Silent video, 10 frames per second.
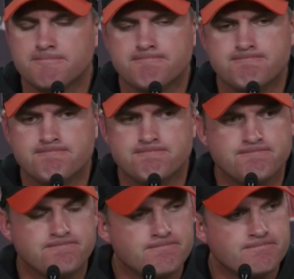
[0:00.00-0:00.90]
What, what were
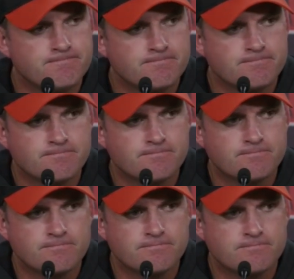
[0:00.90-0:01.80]
the conversations like
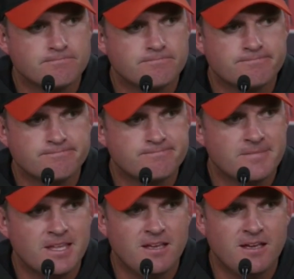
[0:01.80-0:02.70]
as you all tried to assess
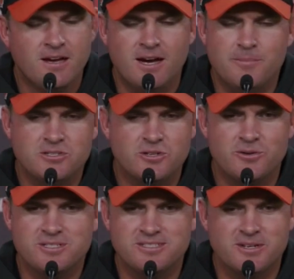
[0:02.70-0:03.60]
whether he was going to I mean, it's
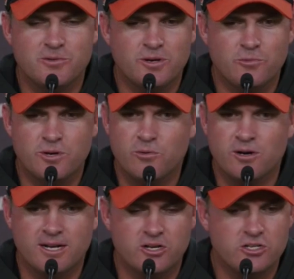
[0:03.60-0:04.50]
always it, we
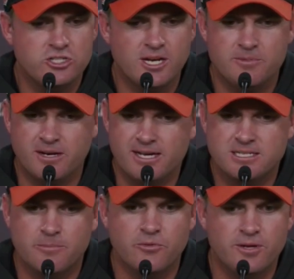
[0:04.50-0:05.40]
were in a good shape the
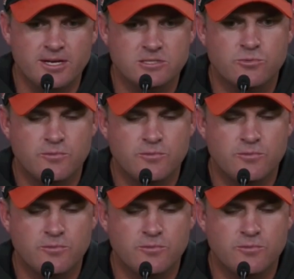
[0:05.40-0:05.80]
last couple of days.